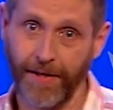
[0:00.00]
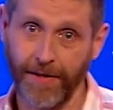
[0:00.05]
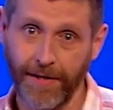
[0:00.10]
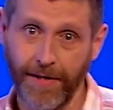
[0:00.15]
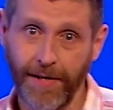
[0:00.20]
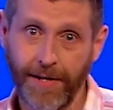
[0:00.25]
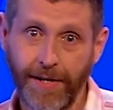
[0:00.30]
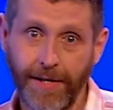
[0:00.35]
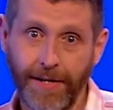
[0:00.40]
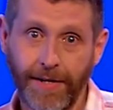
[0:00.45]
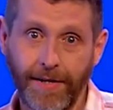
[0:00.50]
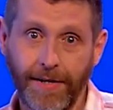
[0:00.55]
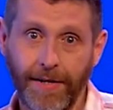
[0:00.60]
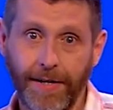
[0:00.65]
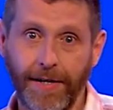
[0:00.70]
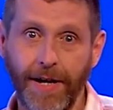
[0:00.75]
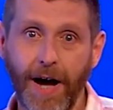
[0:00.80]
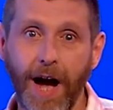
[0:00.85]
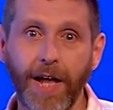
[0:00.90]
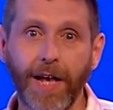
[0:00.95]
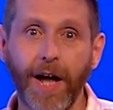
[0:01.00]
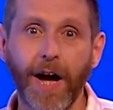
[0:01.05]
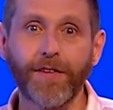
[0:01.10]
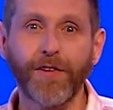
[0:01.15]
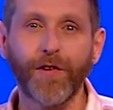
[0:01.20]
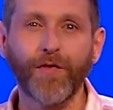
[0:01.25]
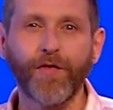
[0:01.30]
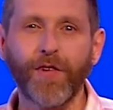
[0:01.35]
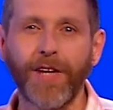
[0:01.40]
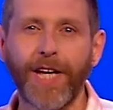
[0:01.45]
it. And I like
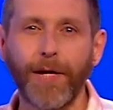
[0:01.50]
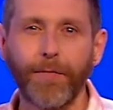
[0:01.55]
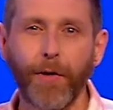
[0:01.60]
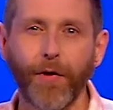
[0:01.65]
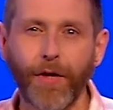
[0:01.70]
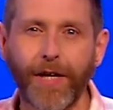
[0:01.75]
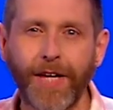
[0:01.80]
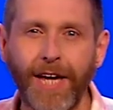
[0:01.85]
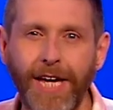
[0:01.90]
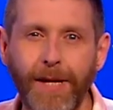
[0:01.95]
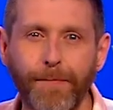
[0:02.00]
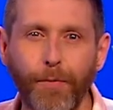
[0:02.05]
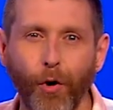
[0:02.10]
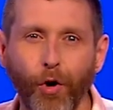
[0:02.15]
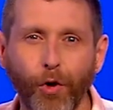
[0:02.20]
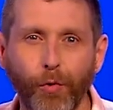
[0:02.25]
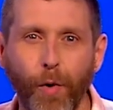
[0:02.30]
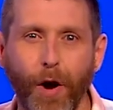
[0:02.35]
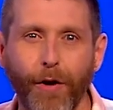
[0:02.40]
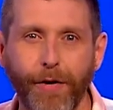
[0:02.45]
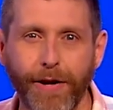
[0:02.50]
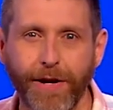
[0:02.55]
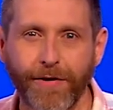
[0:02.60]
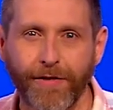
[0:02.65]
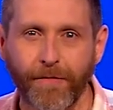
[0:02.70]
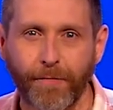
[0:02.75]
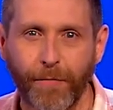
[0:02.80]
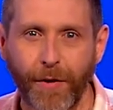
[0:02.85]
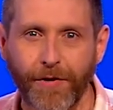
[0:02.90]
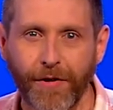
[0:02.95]
to see what the keyboard
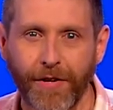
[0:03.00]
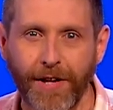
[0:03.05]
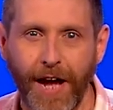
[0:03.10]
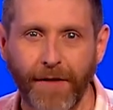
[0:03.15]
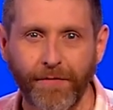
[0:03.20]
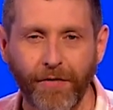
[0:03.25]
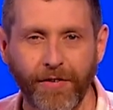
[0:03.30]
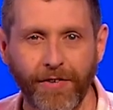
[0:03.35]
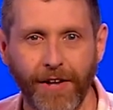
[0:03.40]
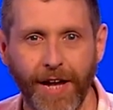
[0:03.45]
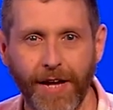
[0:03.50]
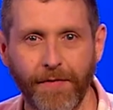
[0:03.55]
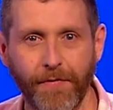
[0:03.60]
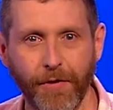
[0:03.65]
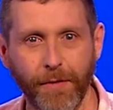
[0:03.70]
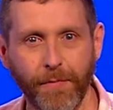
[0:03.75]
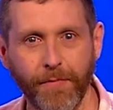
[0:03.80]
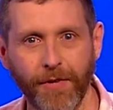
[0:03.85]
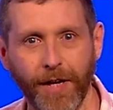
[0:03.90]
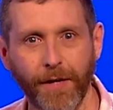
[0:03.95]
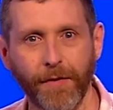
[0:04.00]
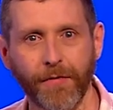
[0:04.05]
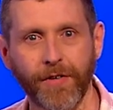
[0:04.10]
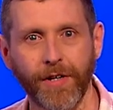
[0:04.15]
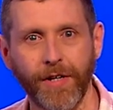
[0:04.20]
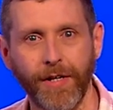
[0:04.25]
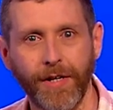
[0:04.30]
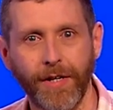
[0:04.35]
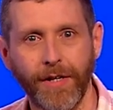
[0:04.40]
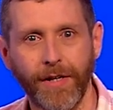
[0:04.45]
warriors of Britain have to say for themselves.
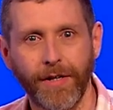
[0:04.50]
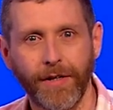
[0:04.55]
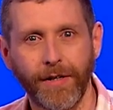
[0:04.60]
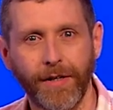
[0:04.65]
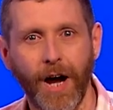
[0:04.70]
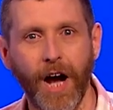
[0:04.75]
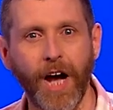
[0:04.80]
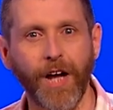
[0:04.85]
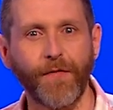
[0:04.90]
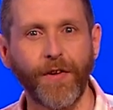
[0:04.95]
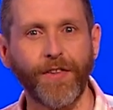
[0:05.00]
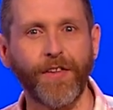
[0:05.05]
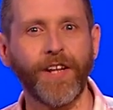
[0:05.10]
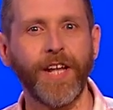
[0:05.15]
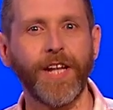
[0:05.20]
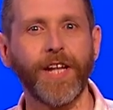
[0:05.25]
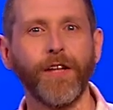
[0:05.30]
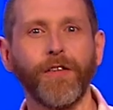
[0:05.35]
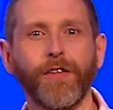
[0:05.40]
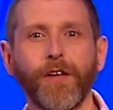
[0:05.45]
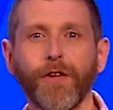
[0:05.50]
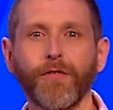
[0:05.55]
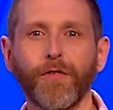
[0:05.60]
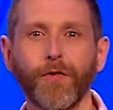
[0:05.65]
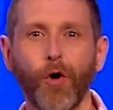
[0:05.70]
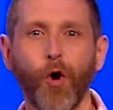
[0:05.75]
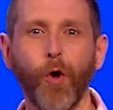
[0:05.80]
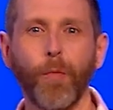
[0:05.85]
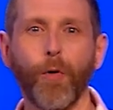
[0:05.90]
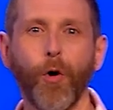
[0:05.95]
I visited a
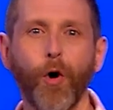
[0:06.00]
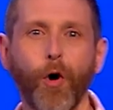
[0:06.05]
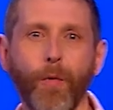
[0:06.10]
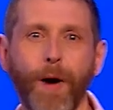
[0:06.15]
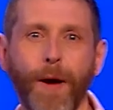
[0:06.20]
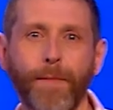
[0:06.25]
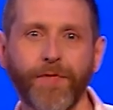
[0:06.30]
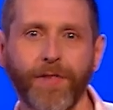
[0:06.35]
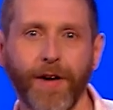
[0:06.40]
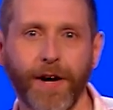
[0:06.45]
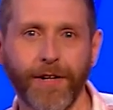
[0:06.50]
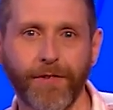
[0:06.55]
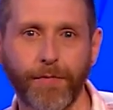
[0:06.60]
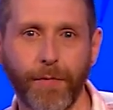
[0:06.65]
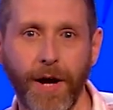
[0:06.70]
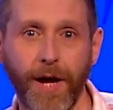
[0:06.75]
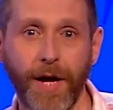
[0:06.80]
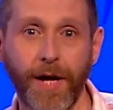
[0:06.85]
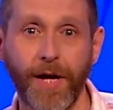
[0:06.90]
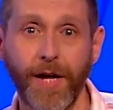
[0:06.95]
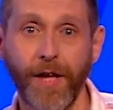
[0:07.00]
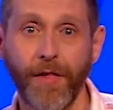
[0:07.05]
dozen or more websites where